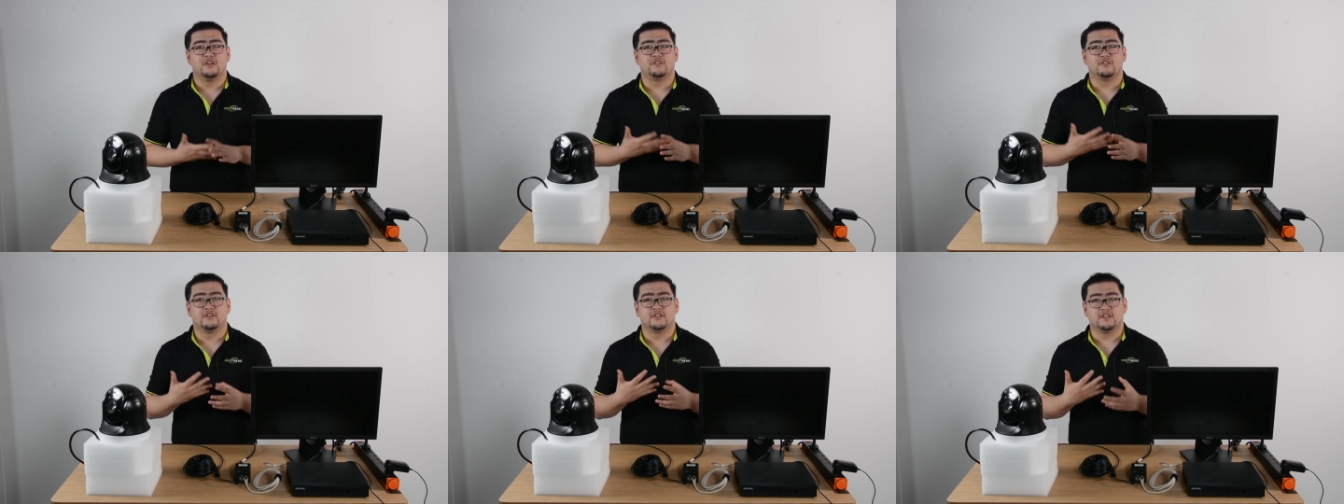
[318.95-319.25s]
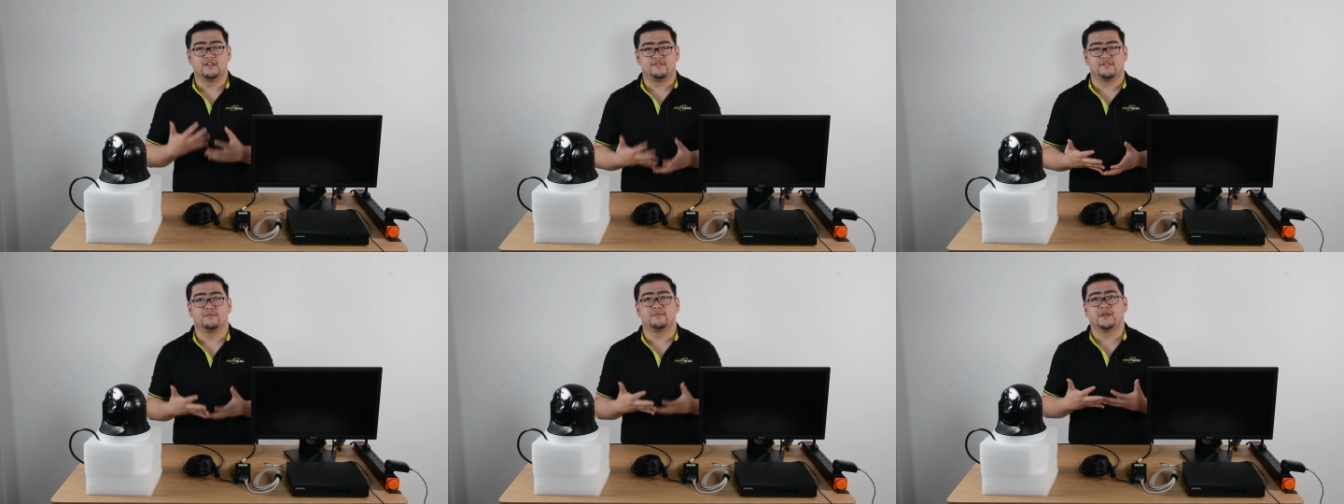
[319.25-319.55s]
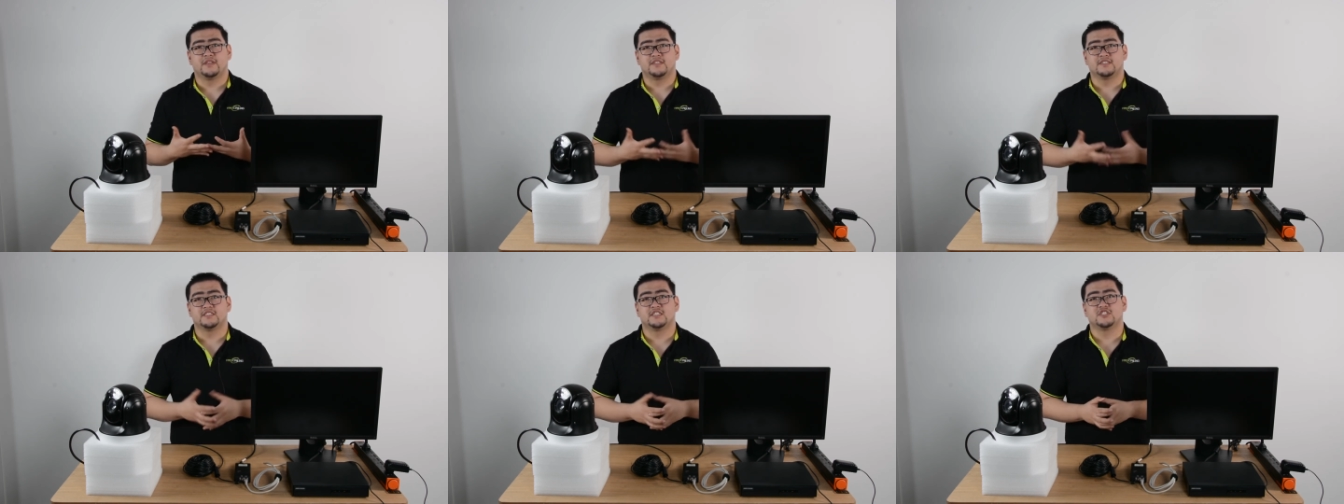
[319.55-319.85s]
you can leave
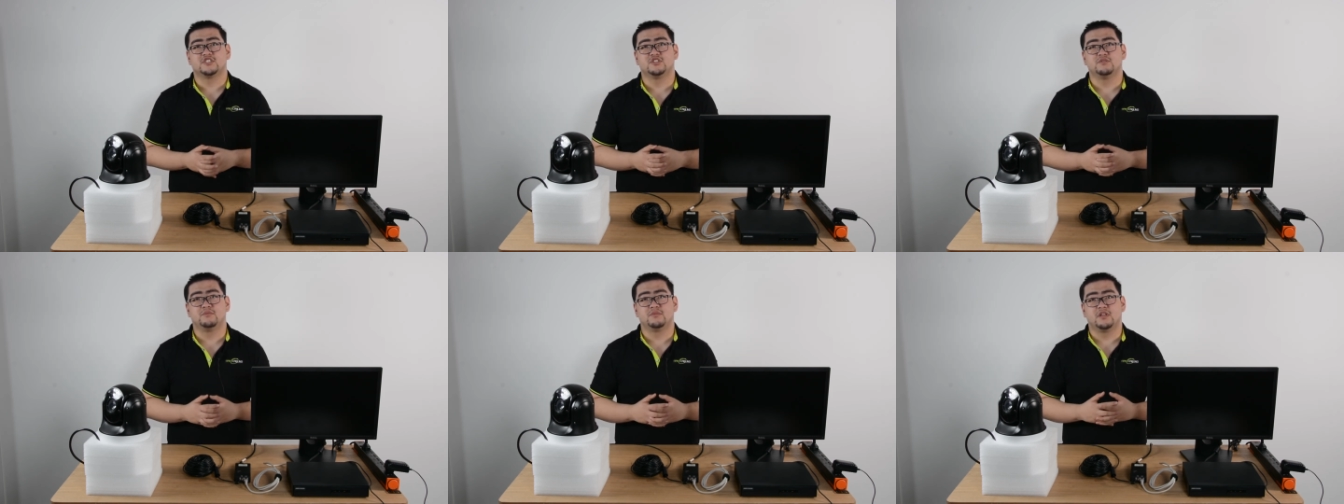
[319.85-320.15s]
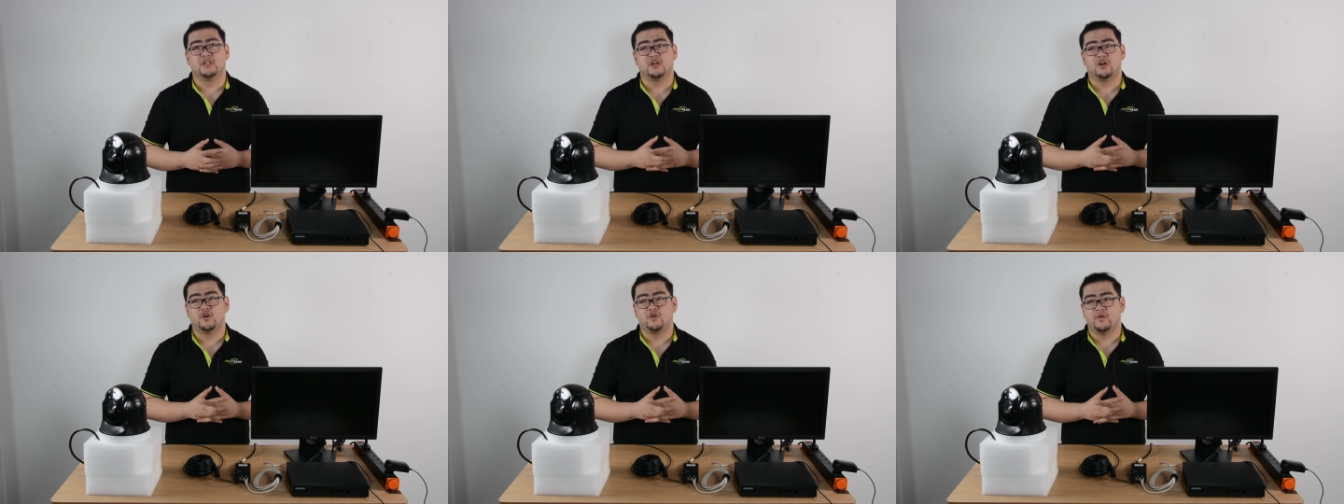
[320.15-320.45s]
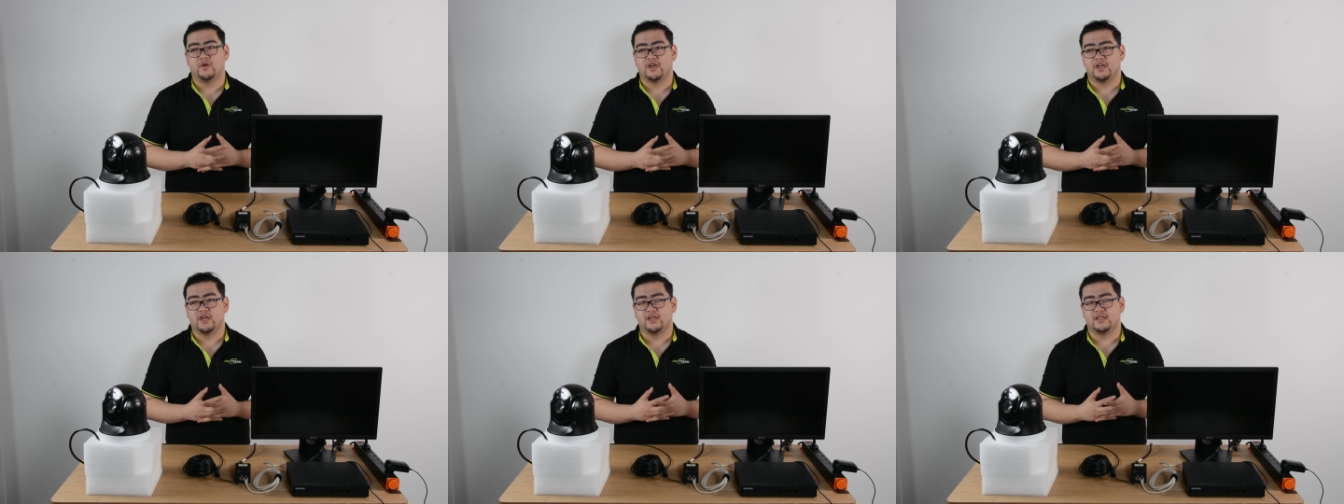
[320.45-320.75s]
them at the section
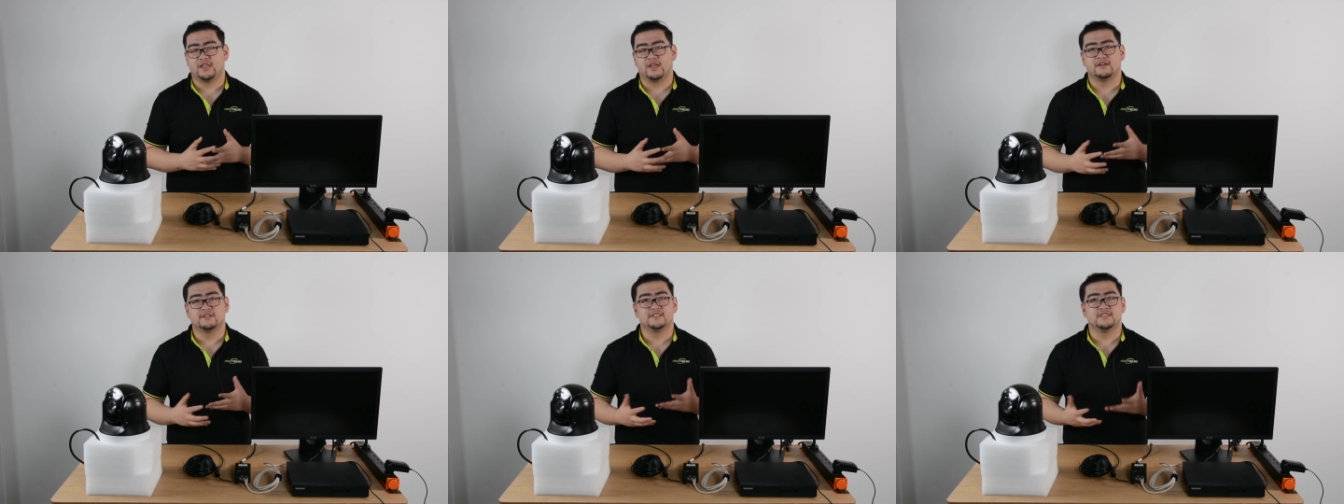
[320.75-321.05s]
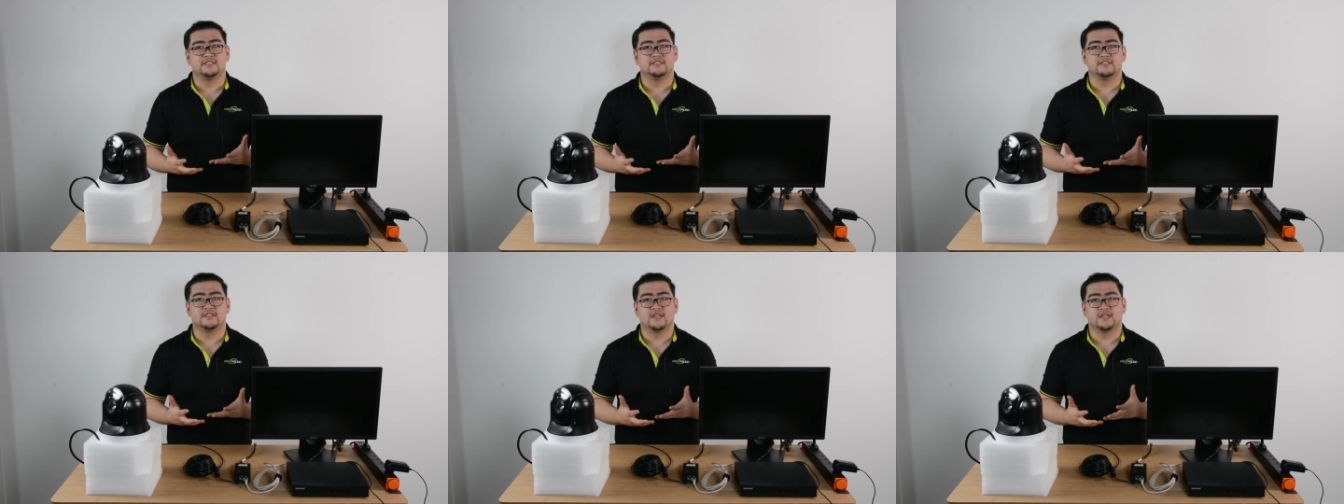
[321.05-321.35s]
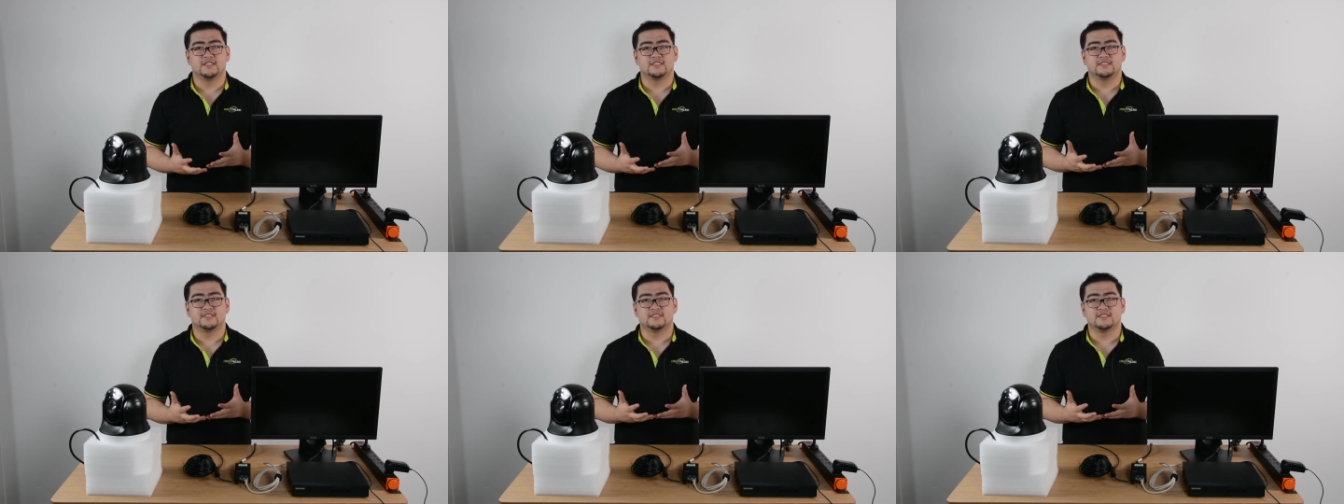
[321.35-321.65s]
below and I'll see you
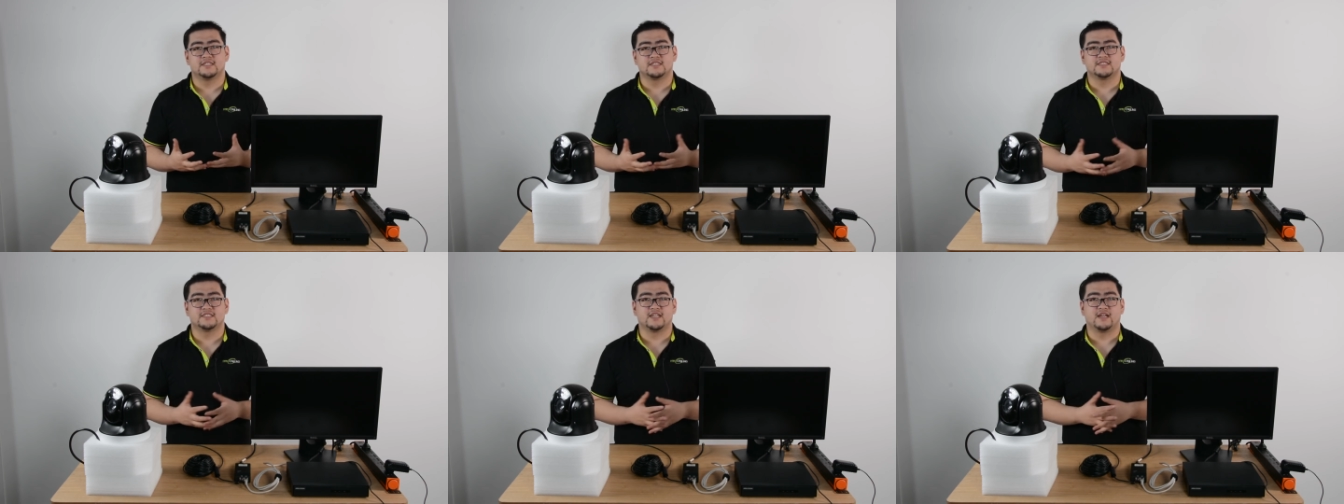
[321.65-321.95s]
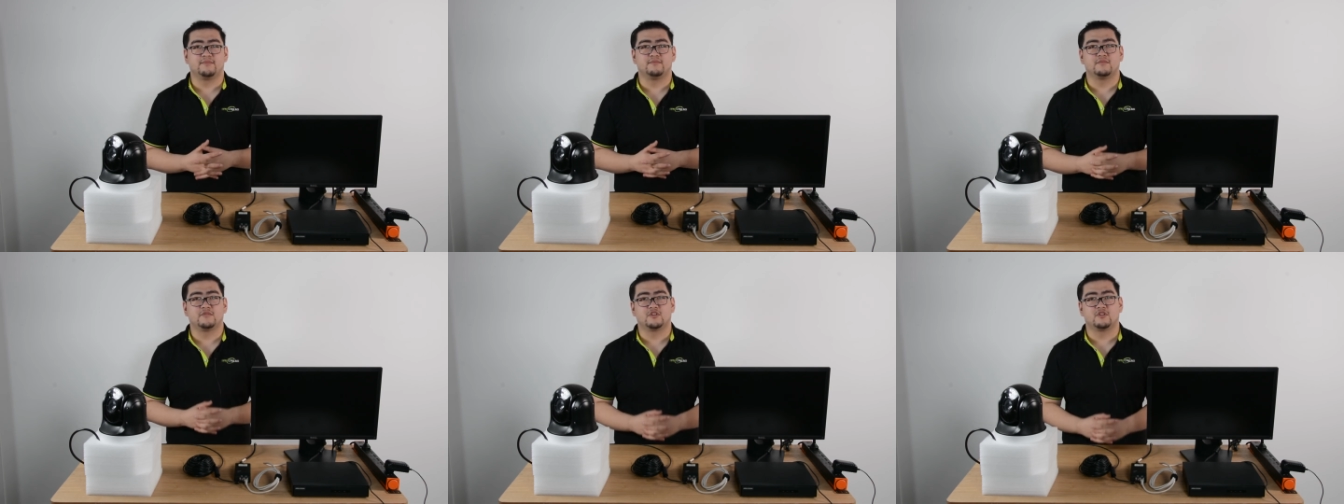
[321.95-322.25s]
guys next time.